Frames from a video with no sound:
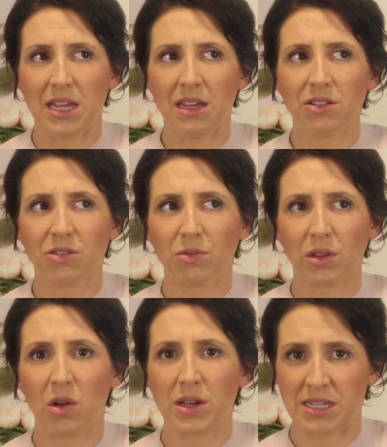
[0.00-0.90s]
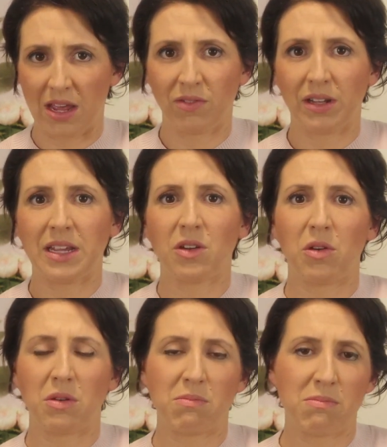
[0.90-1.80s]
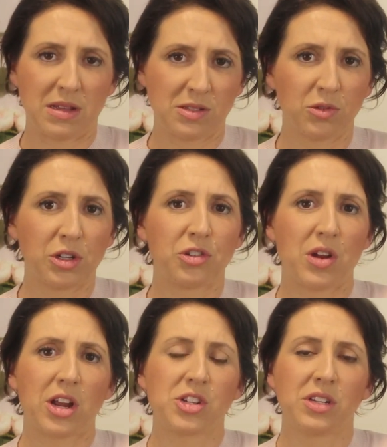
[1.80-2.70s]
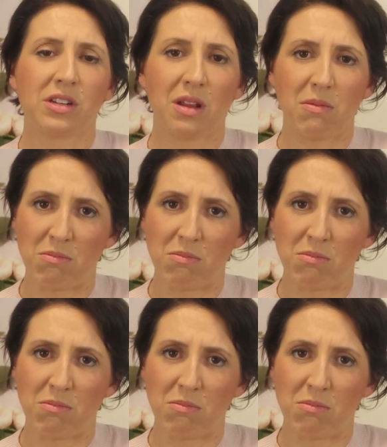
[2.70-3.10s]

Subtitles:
it relies heavily on muscle contraction,